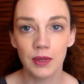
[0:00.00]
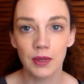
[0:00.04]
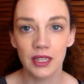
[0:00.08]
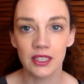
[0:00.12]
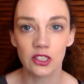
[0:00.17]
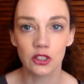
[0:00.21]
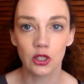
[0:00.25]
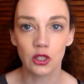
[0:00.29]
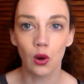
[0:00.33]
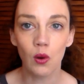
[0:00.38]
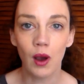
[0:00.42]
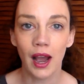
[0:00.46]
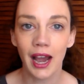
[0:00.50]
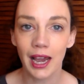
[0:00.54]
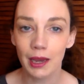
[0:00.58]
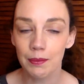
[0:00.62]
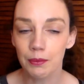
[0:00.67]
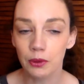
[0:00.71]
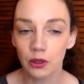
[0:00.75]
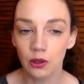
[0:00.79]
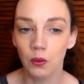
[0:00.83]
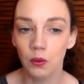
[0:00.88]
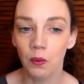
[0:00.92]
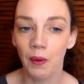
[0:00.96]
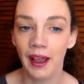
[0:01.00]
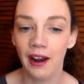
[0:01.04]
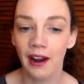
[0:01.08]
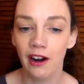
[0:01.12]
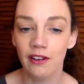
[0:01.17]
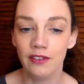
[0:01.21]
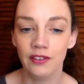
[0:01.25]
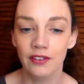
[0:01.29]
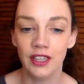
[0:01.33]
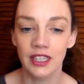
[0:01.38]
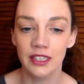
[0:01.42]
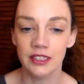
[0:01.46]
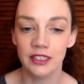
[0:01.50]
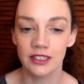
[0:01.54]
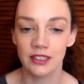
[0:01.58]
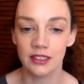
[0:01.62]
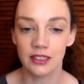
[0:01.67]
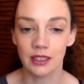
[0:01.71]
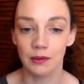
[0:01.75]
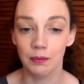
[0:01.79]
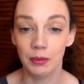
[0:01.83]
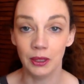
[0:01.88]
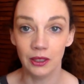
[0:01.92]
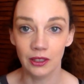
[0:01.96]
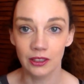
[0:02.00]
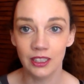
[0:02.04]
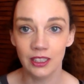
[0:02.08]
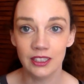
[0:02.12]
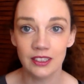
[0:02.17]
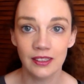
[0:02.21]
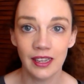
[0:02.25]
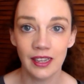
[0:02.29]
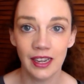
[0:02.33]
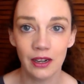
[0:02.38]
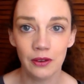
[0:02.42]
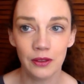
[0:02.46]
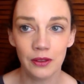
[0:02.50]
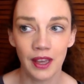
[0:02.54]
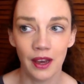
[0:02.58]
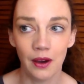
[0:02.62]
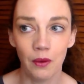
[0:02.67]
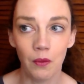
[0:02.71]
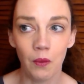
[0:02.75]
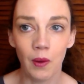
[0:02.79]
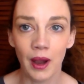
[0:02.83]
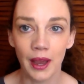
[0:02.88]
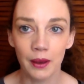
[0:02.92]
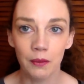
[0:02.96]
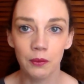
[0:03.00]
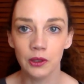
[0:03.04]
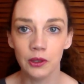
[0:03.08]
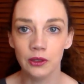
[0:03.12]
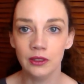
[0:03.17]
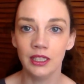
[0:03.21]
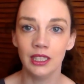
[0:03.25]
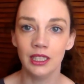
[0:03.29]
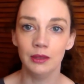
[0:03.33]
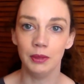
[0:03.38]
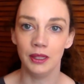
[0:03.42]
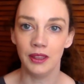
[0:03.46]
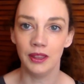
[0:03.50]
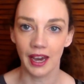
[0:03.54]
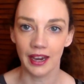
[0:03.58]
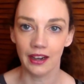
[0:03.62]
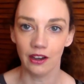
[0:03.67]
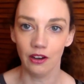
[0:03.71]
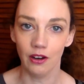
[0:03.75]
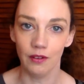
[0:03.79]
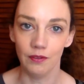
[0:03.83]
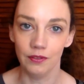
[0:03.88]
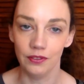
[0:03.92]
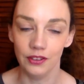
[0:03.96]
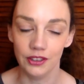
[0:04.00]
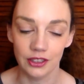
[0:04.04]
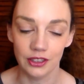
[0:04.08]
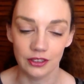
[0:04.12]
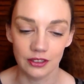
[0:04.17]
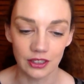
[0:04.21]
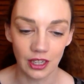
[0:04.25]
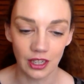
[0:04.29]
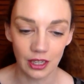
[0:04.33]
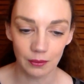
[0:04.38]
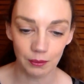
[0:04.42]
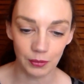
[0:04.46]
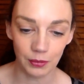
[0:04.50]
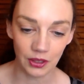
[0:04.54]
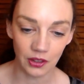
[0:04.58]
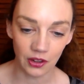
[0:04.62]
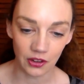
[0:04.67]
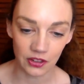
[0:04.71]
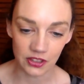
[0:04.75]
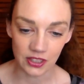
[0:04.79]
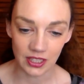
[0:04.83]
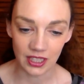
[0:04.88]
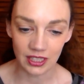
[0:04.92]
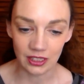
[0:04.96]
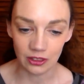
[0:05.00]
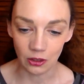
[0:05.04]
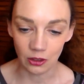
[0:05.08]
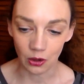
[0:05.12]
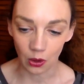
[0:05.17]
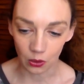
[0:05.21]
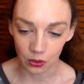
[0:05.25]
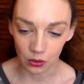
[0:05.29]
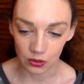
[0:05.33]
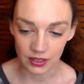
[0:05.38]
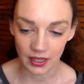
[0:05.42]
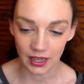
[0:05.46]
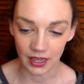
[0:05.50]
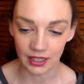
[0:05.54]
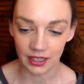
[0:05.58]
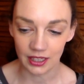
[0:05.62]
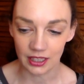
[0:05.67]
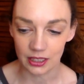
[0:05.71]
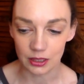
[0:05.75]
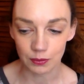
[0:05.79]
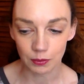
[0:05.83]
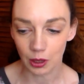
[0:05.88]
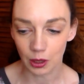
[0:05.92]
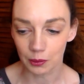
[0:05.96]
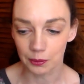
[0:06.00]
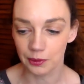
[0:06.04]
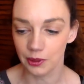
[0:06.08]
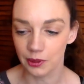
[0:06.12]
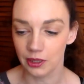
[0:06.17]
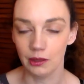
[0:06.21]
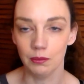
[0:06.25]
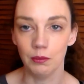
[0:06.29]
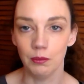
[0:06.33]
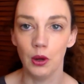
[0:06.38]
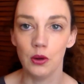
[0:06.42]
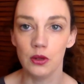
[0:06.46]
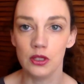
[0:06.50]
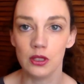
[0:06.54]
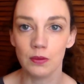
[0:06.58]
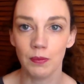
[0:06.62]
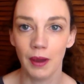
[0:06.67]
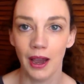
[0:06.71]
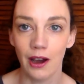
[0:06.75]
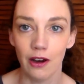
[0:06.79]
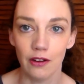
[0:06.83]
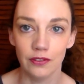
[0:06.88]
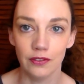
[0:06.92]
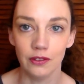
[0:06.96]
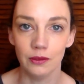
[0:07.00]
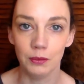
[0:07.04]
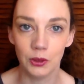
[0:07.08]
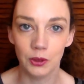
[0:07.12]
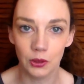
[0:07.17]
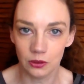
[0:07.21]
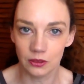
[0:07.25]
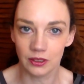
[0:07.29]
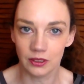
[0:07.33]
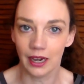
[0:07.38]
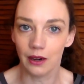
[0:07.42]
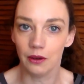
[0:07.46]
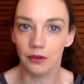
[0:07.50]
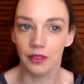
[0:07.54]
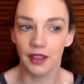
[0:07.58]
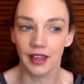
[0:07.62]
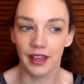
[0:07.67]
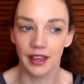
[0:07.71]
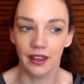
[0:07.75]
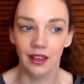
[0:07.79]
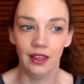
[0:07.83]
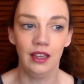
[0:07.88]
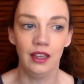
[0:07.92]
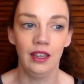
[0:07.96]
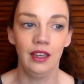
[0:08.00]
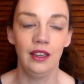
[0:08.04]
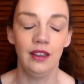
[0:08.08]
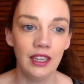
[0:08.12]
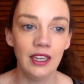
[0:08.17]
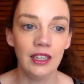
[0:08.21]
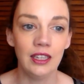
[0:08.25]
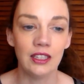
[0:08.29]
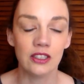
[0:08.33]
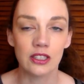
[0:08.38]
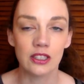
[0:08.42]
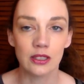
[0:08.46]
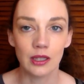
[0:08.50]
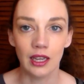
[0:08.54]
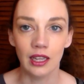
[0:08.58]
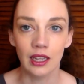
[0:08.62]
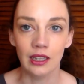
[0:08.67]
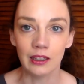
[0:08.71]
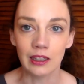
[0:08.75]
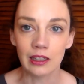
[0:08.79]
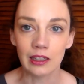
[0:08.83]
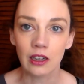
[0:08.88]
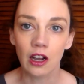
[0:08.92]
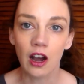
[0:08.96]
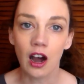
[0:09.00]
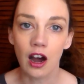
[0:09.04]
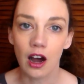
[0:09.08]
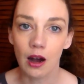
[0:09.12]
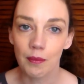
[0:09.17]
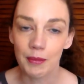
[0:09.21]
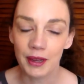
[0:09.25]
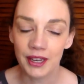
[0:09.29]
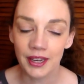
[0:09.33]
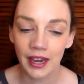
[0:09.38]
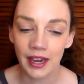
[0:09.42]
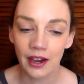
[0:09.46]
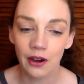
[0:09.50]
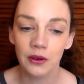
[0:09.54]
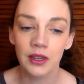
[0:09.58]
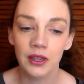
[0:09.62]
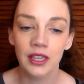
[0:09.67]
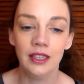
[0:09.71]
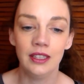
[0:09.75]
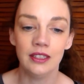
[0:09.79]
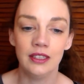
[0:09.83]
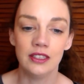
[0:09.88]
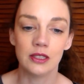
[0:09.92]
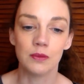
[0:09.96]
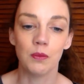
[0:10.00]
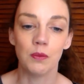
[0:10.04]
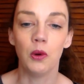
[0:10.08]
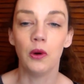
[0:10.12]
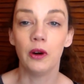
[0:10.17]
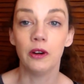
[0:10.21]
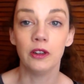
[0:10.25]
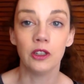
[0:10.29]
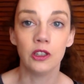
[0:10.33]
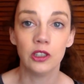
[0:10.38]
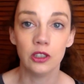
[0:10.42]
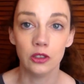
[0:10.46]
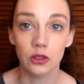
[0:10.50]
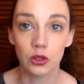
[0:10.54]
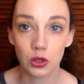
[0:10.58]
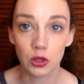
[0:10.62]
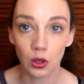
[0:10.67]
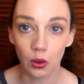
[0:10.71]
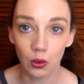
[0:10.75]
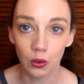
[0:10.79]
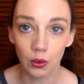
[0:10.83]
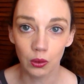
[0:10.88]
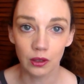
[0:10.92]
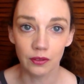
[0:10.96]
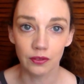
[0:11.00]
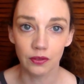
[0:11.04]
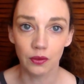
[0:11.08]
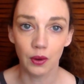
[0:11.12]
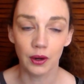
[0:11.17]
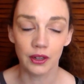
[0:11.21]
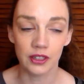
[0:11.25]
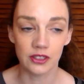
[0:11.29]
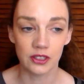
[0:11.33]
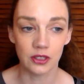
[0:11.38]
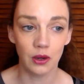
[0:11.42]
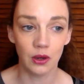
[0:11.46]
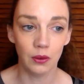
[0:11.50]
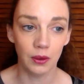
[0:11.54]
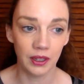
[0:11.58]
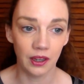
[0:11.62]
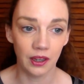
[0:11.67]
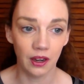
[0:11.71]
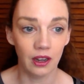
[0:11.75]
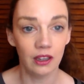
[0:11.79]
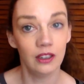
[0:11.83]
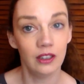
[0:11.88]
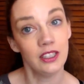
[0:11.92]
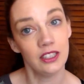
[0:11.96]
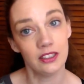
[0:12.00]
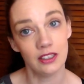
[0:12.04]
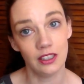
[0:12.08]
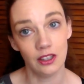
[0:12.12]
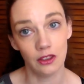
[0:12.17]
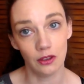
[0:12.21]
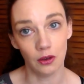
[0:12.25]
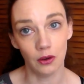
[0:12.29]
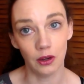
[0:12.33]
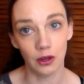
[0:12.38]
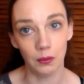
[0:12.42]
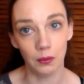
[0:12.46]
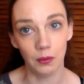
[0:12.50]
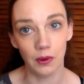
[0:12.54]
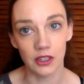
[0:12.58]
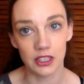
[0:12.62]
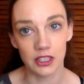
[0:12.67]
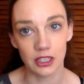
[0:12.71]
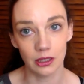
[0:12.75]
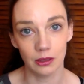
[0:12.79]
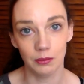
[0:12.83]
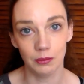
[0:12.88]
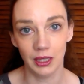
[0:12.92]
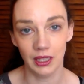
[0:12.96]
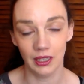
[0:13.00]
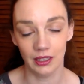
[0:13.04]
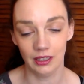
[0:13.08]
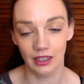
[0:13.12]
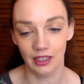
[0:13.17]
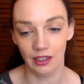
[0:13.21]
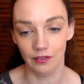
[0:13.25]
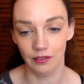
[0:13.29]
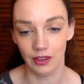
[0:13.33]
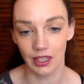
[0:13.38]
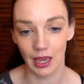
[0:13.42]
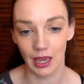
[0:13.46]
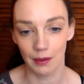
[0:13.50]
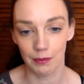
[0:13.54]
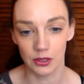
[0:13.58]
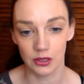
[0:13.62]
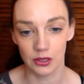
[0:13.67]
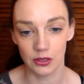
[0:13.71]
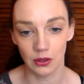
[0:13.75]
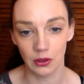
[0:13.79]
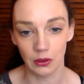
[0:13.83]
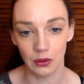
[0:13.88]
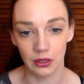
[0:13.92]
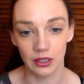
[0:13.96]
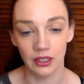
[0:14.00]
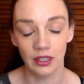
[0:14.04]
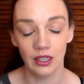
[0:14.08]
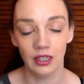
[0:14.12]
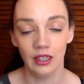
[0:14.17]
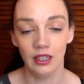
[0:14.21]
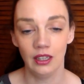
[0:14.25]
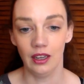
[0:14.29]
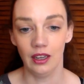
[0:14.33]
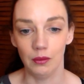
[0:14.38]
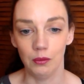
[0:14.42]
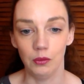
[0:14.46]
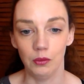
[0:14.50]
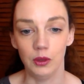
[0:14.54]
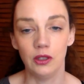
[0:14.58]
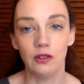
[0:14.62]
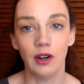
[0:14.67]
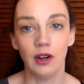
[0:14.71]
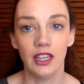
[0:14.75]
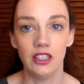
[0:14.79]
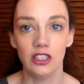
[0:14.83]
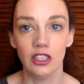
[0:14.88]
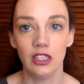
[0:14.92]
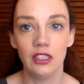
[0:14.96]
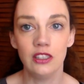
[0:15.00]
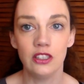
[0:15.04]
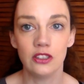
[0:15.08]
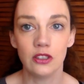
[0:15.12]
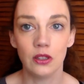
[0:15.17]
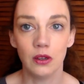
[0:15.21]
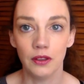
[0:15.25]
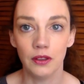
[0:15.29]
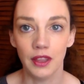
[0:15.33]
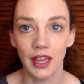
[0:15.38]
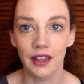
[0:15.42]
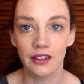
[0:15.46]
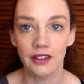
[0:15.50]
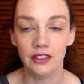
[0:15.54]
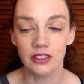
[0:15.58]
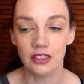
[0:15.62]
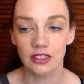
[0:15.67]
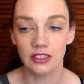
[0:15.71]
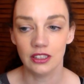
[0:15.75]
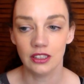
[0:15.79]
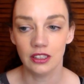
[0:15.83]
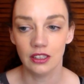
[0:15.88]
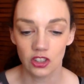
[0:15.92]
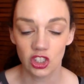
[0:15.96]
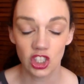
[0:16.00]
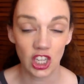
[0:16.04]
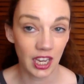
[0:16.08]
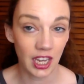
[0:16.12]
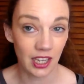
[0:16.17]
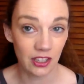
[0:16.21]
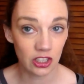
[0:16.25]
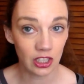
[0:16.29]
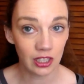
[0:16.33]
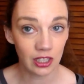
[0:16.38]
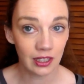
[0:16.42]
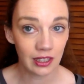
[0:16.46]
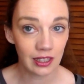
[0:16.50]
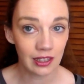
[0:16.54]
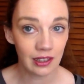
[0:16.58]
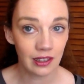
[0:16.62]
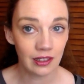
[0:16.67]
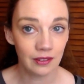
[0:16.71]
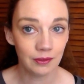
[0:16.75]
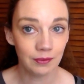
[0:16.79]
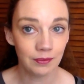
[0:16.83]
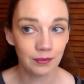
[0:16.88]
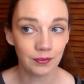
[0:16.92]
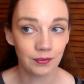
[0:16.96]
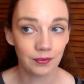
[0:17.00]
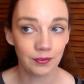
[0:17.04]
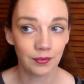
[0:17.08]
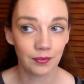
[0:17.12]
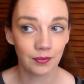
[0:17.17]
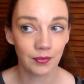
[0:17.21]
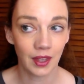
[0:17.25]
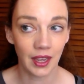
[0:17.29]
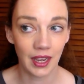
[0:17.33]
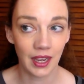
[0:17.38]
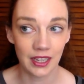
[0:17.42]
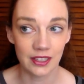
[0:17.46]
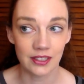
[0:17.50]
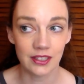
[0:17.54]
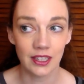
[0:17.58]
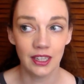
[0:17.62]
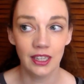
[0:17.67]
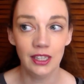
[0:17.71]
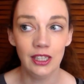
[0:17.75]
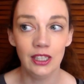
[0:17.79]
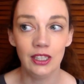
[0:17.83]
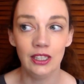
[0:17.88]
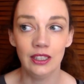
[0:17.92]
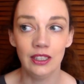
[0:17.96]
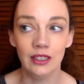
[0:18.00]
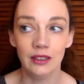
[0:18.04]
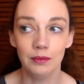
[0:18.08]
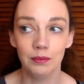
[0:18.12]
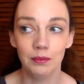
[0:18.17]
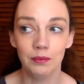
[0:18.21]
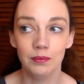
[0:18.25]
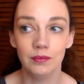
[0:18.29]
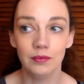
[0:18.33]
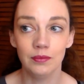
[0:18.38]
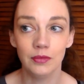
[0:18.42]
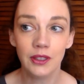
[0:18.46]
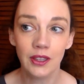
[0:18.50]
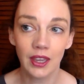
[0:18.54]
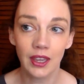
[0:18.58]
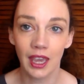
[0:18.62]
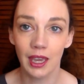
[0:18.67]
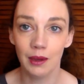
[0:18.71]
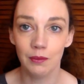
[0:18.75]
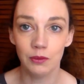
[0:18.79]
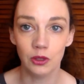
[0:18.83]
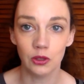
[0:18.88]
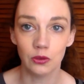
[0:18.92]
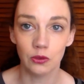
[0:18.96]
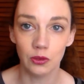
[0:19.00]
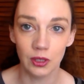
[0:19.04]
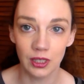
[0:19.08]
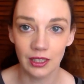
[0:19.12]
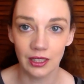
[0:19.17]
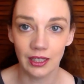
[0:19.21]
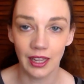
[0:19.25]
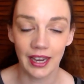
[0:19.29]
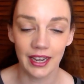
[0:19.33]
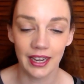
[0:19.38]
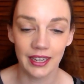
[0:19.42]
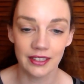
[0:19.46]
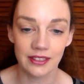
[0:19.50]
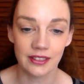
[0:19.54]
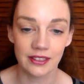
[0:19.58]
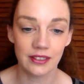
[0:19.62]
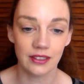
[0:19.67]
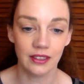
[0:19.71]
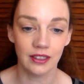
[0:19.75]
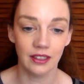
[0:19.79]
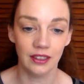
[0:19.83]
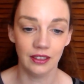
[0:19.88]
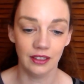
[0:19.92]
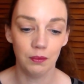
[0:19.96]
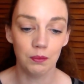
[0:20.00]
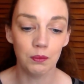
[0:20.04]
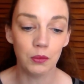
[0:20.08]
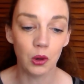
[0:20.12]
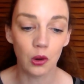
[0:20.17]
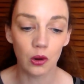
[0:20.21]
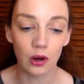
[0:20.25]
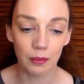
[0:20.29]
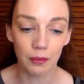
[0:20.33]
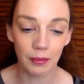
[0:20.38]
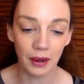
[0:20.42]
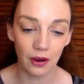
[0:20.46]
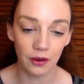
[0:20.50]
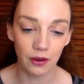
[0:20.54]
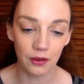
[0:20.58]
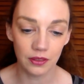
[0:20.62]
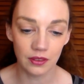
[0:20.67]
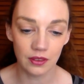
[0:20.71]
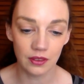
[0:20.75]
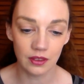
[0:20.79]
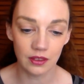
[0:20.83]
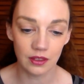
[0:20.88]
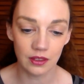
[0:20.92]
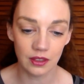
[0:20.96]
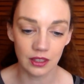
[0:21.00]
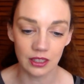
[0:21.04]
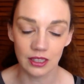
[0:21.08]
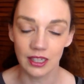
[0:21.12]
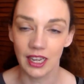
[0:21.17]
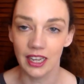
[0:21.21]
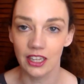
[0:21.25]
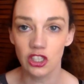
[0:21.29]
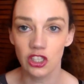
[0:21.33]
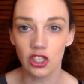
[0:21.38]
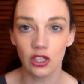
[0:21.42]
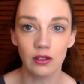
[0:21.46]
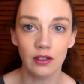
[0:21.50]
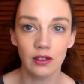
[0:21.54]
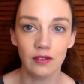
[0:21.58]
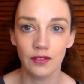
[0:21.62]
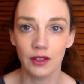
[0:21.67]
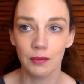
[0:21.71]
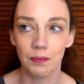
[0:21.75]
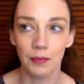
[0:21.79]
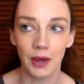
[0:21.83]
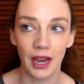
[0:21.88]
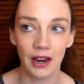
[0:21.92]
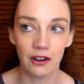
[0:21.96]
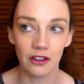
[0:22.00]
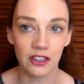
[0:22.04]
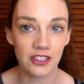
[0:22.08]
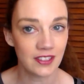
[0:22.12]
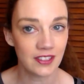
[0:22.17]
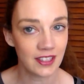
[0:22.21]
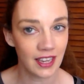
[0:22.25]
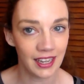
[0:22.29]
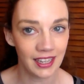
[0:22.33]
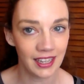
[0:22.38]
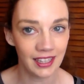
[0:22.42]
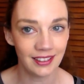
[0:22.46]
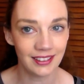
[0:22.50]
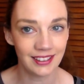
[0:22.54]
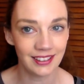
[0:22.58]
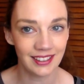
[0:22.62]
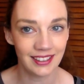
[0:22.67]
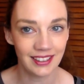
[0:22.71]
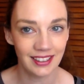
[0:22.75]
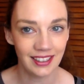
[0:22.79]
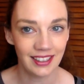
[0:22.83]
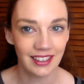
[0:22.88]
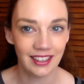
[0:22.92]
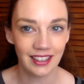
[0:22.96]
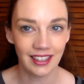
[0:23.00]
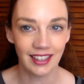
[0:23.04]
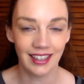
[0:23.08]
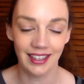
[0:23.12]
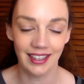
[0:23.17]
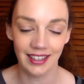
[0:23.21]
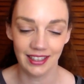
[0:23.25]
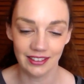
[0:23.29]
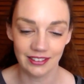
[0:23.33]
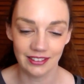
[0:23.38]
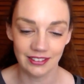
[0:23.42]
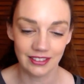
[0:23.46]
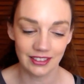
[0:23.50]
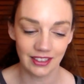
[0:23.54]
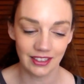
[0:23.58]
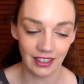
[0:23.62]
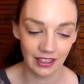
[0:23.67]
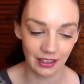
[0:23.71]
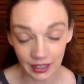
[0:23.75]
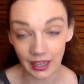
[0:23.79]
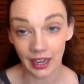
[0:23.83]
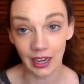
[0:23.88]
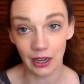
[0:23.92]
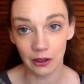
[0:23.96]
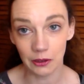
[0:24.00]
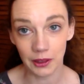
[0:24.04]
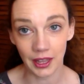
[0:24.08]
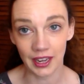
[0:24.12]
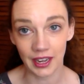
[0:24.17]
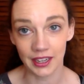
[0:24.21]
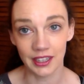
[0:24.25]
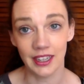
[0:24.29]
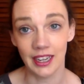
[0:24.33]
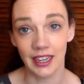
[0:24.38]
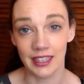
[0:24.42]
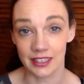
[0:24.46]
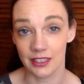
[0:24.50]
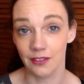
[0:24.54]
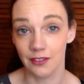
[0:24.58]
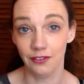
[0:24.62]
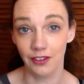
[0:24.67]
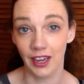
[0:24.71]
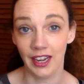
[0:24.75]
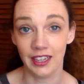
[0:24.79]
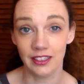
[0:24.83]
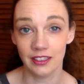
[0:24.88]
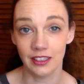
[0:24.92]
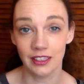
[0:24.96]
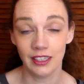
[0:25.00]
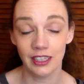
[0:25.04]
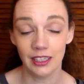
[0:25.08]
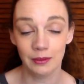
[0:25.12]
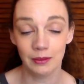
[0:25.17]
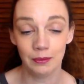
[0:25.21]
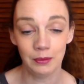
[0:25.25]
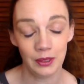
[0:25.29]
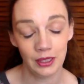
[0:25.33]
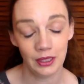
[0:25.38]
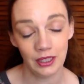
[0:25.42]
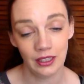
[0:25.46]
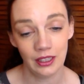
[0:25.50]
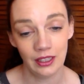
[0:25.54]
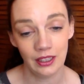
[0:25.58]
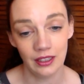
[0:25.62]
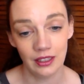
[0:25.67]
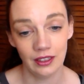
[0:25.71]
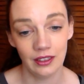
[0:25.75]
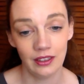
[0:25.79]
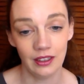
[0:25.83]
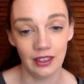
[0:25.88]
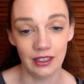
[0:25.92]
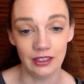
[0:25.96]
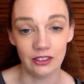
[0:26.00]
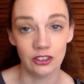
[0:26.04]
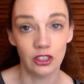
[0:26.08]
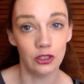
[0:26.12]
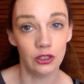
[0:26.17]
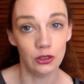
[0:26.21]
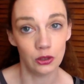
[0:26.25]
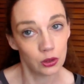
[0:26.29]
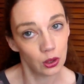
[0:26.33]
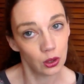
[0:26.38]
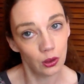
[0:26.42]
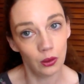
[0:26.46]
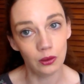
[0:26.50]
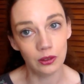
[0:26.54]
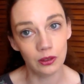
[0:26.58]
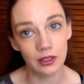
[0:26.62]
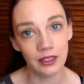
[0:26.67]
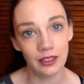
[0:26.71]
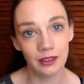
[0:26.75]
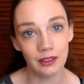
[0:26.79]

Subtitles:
is so hyper aware of his abilities now that why wouldn't he be that confident, because he knows that he's probably the most powerful mutant out there. He is a little calmer now. He is more in control of what is going on. At least he thought he was at the beginning of the episode. We gradually saw that change a little as he came to realize more about the nature of the parasite and how that has affected him and controlled